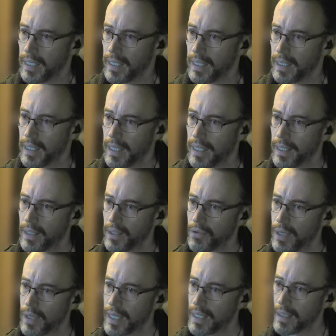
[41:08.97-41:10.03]
Clinical
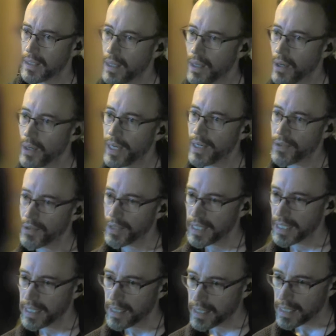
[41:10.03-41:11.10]
trials. Well, here Christine
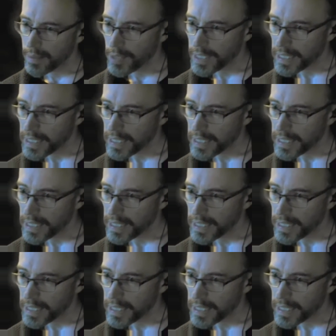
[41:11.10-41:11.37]
is elaborating.